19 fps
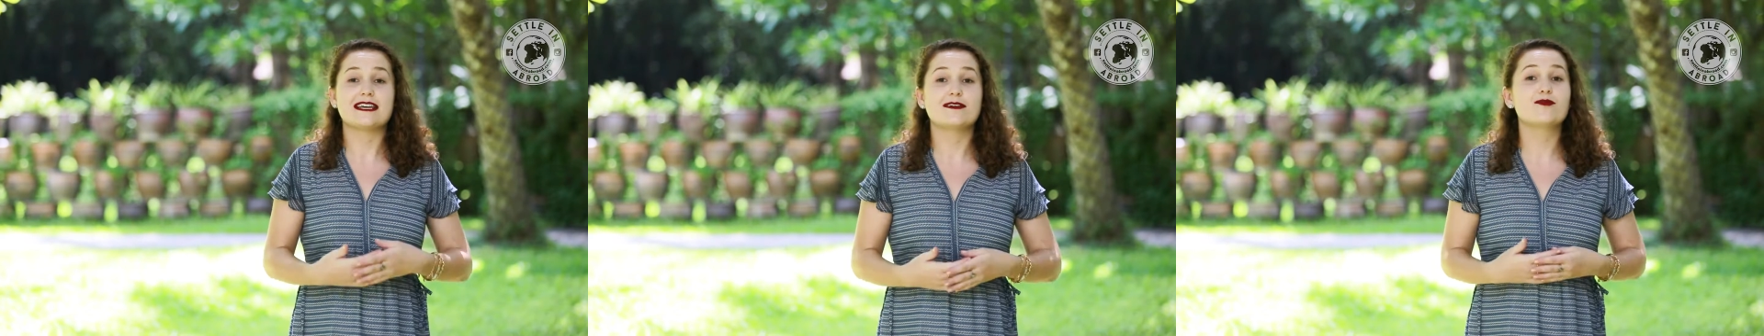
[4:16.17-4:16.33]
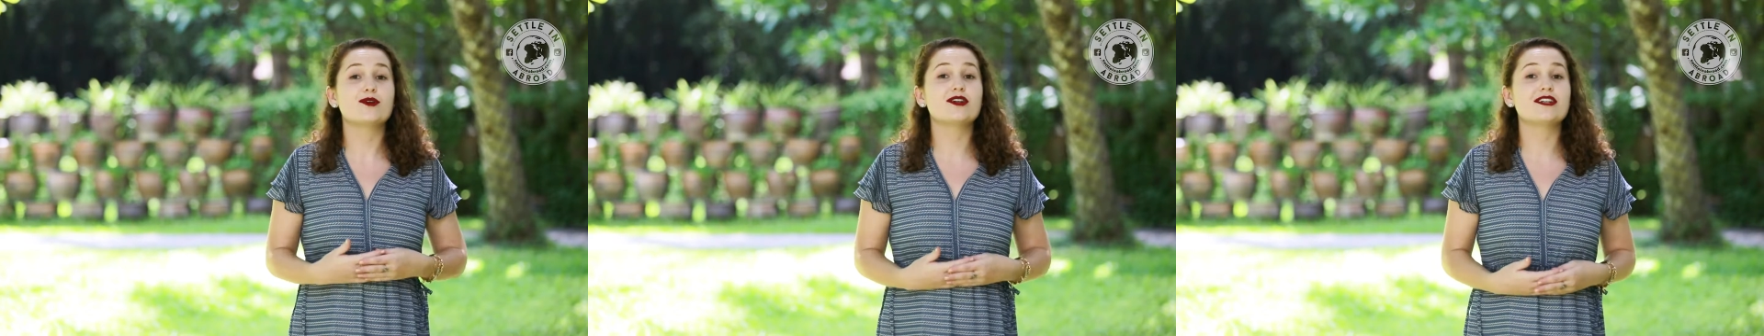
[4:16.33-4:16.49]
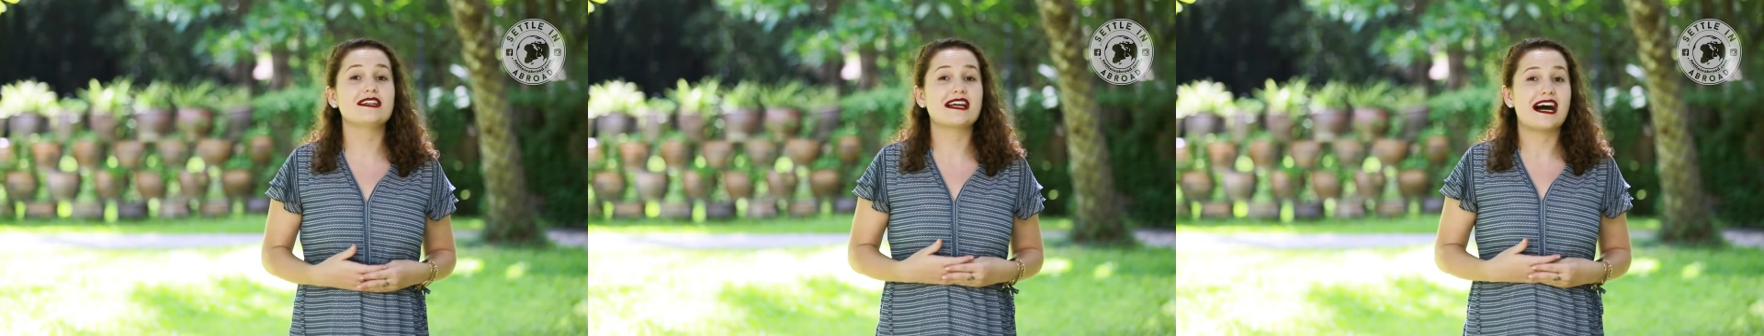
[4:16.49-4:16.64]
it
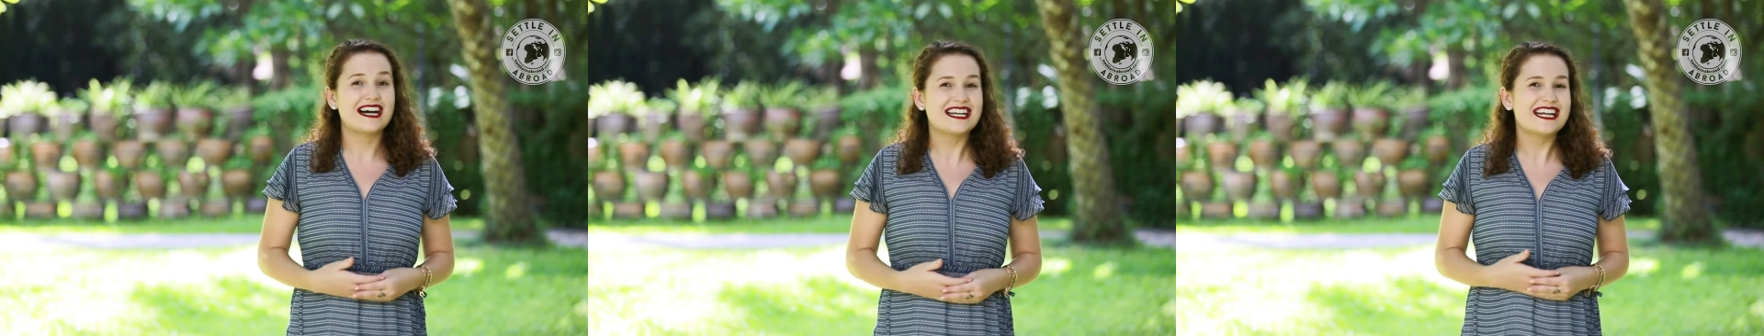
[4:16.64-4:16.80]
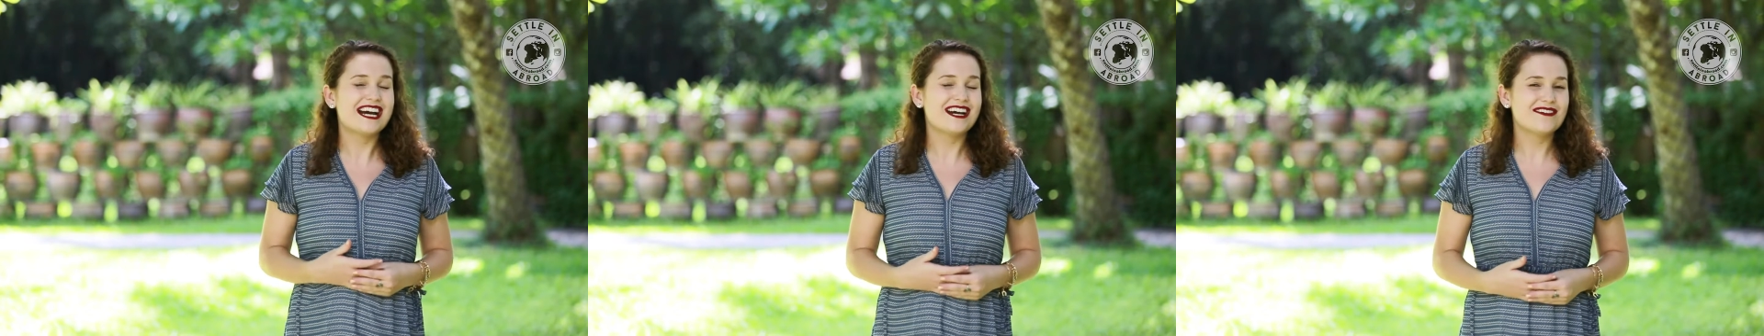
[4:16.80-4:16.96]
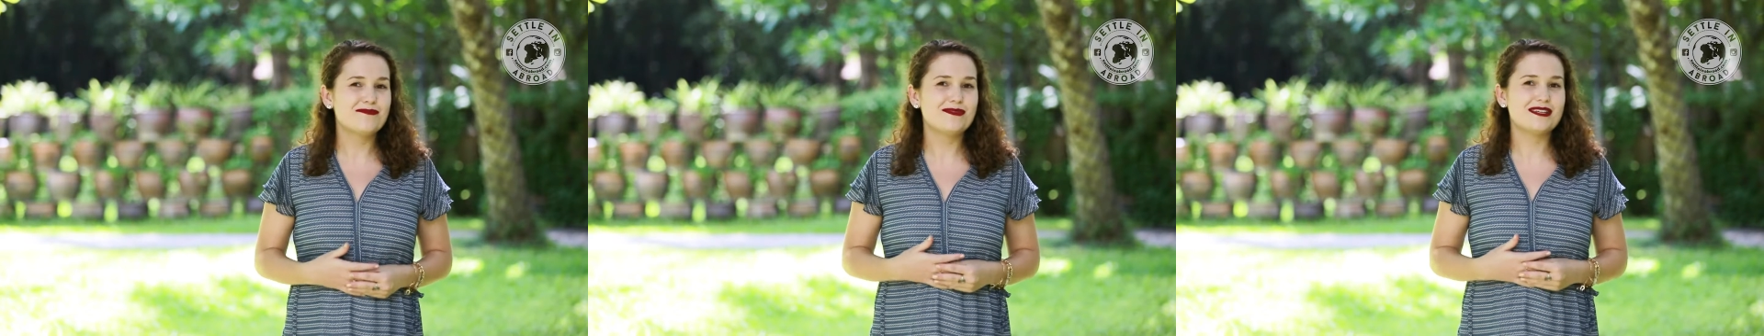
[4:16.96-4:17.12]
would not
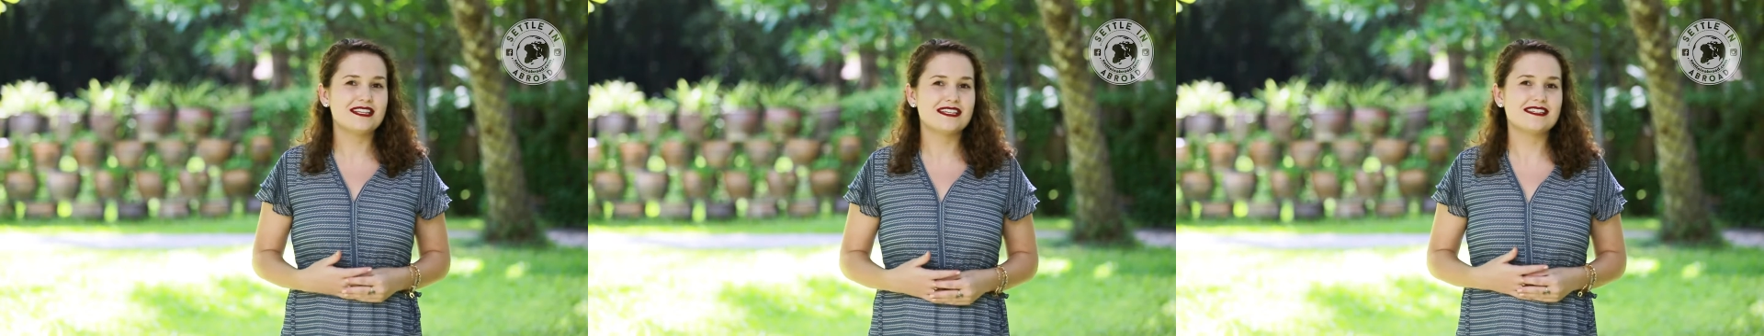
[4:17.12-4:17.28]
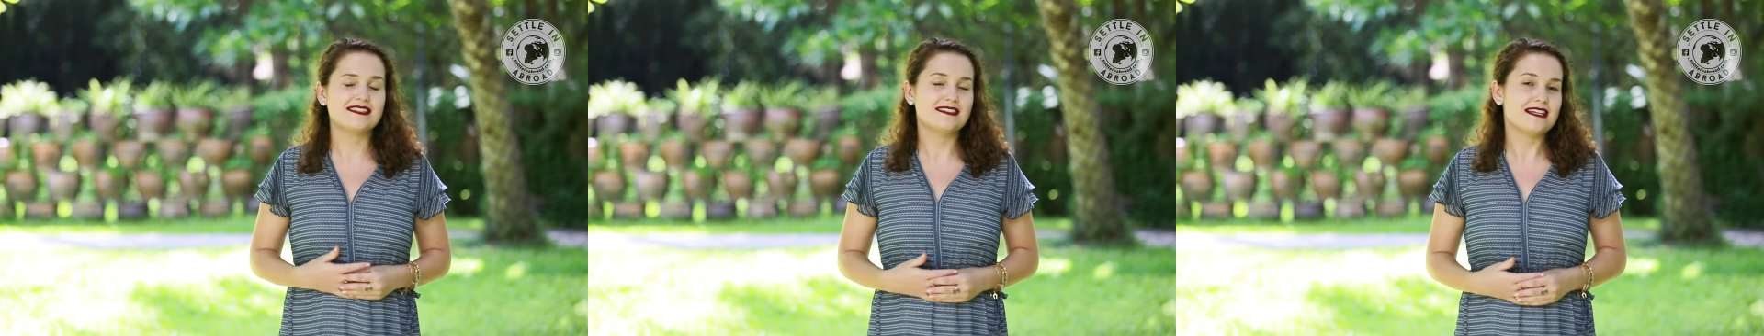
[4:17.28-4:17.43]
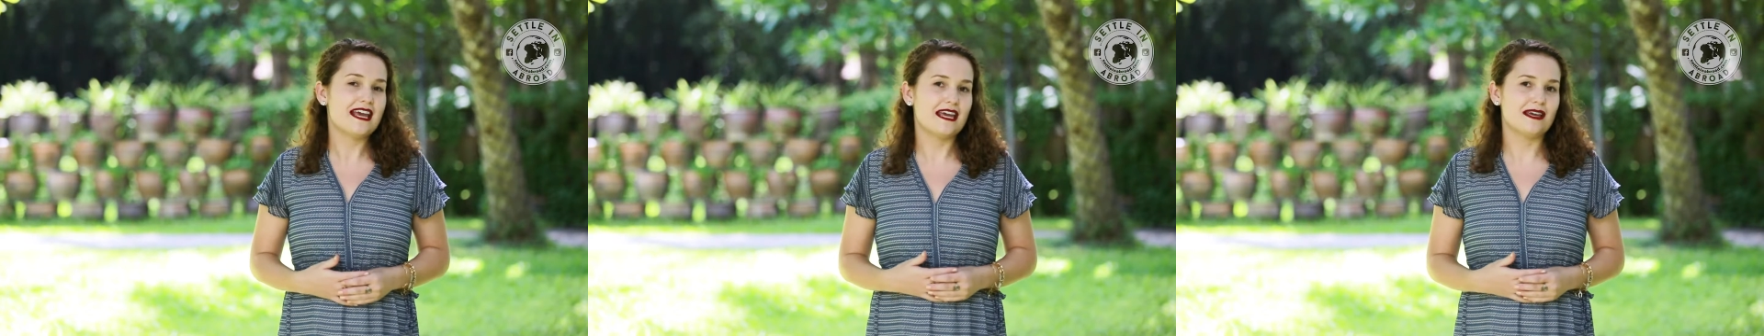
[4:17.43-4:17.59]
have been the
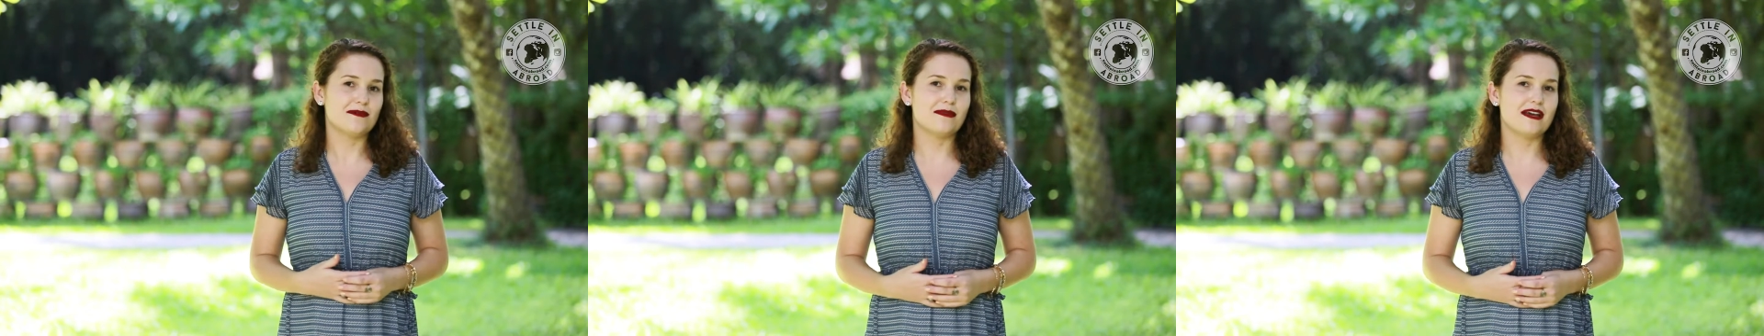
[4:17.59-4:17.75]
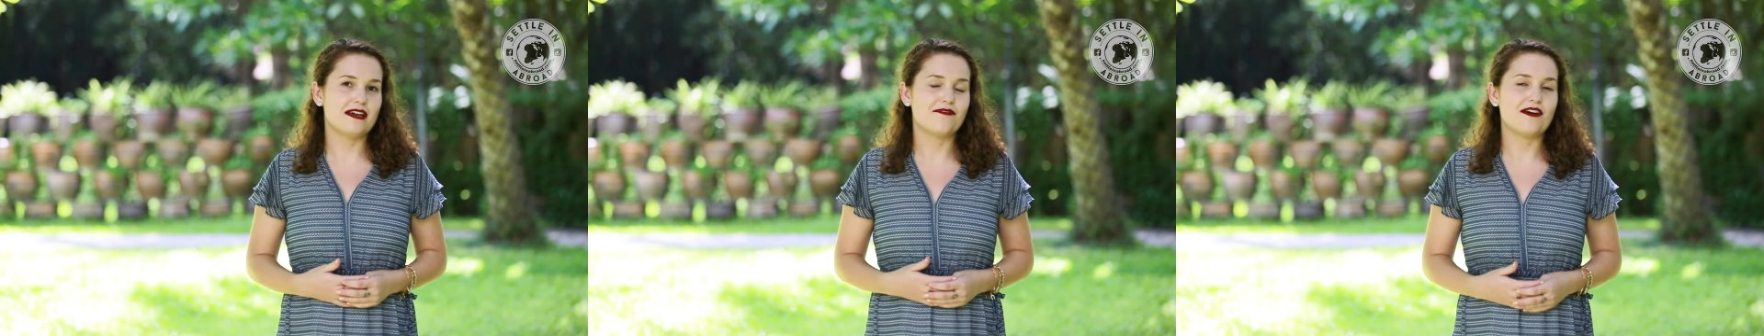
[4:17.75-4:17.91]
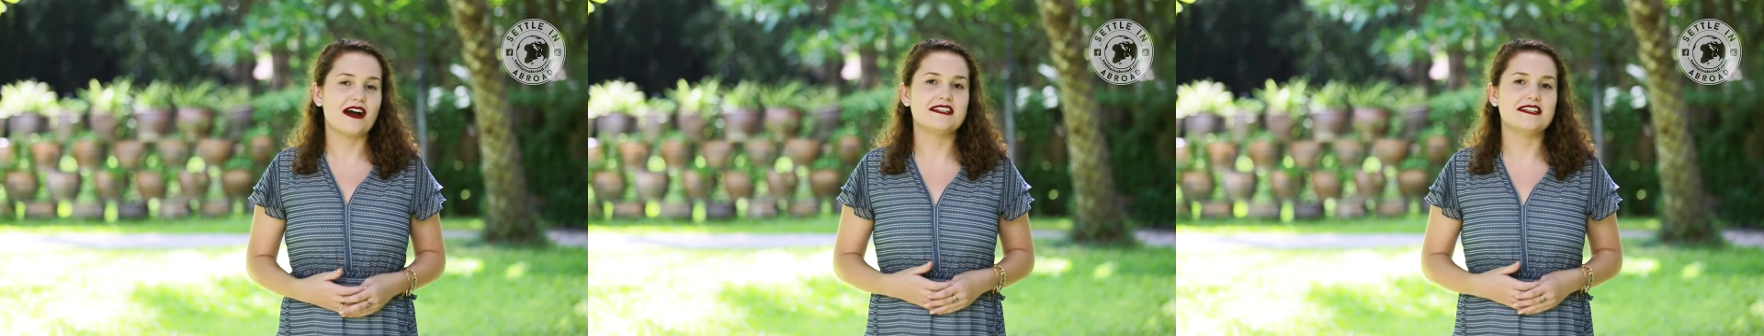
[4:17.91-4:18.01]
same if